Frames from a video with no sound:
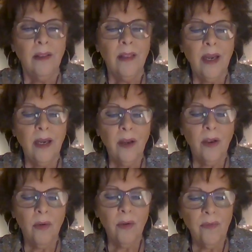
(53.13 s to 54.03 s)
letting
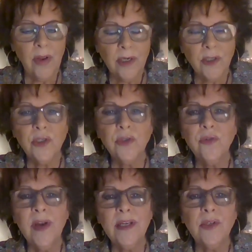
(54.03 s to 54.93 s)
go of any
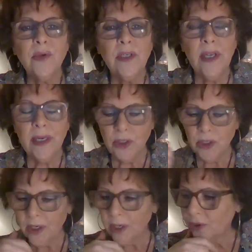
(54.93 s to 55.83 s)
stress or
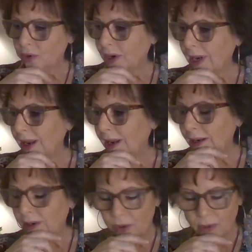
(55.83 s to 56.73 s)
tension in your
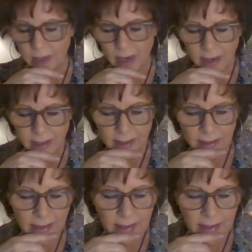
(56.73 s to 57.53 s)
head, your neck.